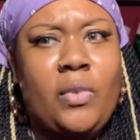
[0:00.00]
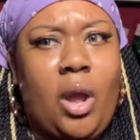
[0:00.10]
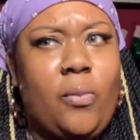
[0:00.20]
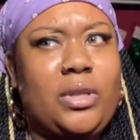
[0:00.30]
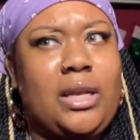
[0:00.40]

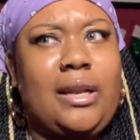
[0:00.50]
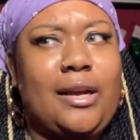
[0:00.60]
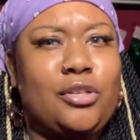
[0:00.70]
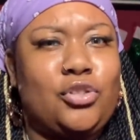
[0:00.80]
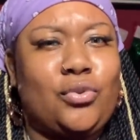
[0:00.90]
what they like
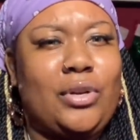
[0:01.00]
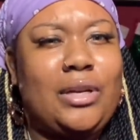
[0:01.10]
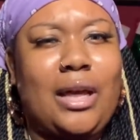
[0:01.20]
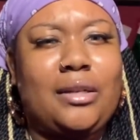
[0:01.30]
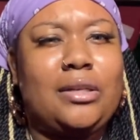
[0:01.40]
to drink,
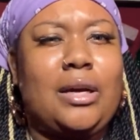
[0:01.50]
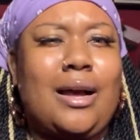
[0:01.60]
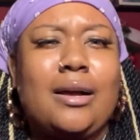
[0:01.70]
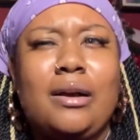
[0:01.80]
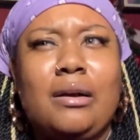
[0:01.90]
like a little
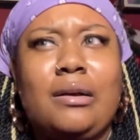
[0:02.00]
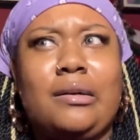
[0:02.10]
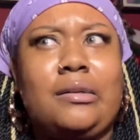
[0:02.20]
alcohol.